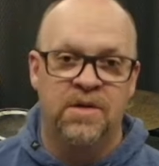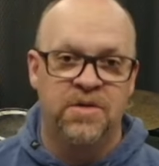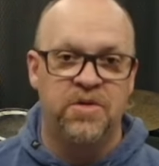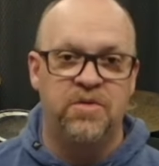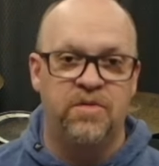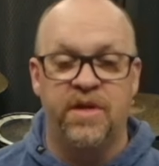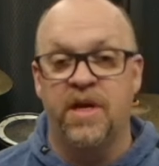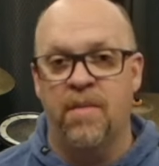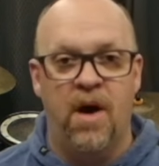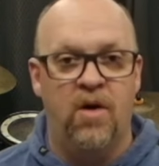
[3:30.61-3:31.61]
to think
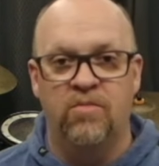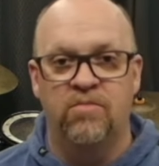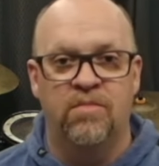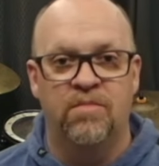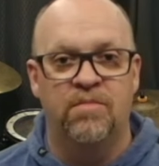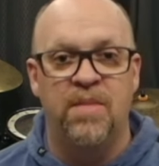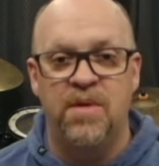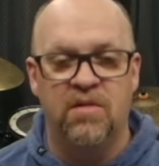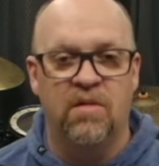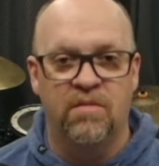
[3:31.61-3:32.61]
about
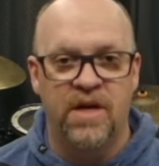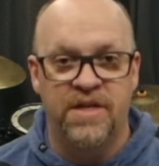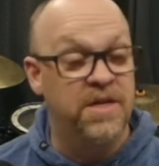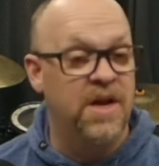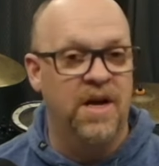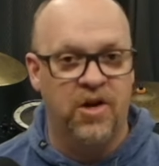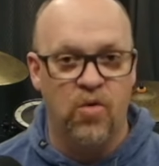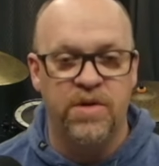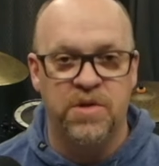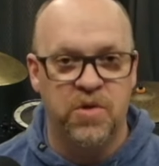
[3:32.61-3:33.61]
maybe it's not
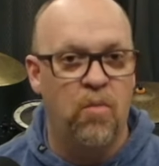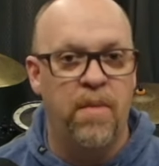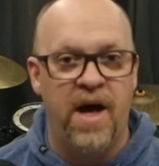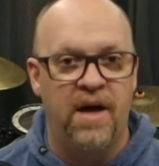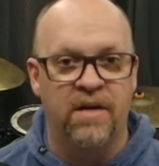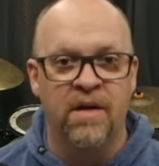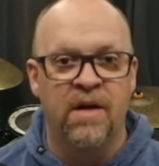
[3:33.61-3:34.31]
going so bad.